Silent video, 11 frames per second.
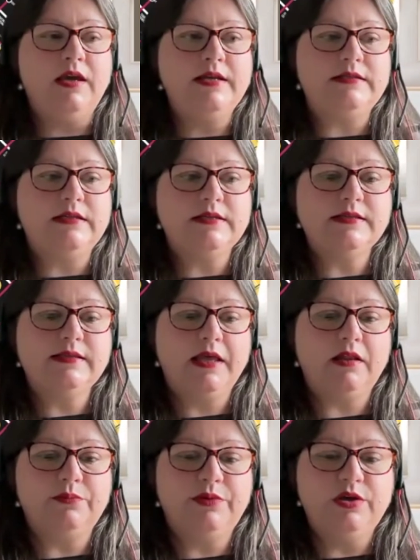it does
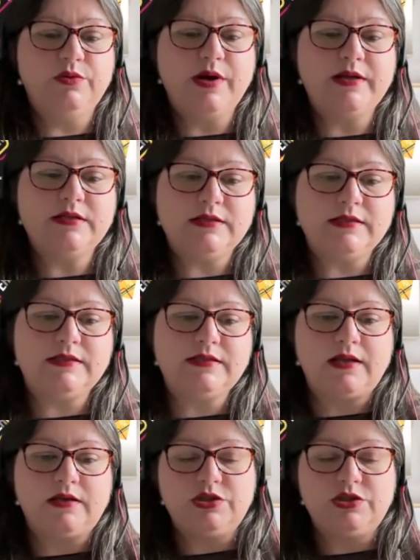help you understand